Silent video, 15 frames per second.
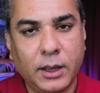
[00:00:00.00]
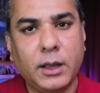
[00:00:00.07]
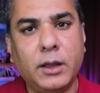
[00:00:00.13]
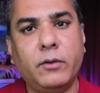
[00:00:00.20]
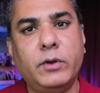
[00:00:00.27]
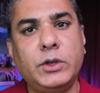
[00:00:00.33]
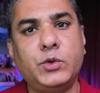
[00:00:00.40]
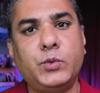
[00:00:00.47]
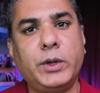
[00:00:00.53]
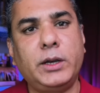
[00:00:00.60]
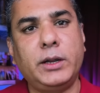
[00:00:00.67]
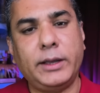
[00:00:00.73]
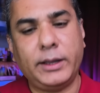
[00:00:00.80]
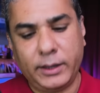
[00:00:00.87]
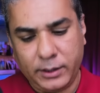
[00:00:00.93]
which will
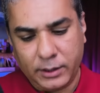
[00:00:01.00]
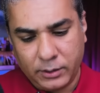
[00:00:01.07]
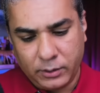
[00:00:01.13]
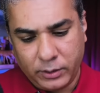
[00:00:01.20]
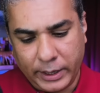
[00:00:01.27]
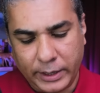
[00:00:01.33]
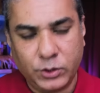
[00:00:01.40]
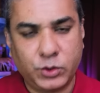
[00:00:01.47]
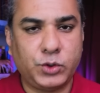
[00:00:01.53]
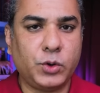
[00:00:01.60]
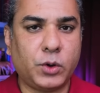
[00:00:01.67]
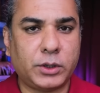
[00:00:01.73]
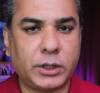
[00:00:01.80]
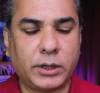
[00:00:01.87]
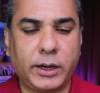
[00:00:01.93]

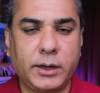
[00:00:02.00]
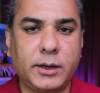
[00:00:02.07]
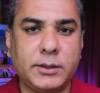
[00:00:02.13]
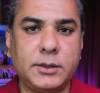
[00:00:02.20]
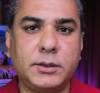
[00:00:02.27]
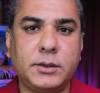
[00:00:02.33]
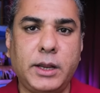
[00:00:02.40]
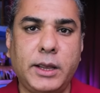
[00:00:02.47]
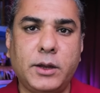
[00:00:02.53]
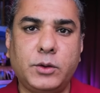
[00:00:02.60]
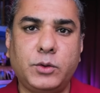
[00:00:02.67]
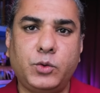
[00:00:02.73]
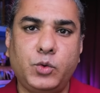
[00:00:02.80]
ensure that it doesn't take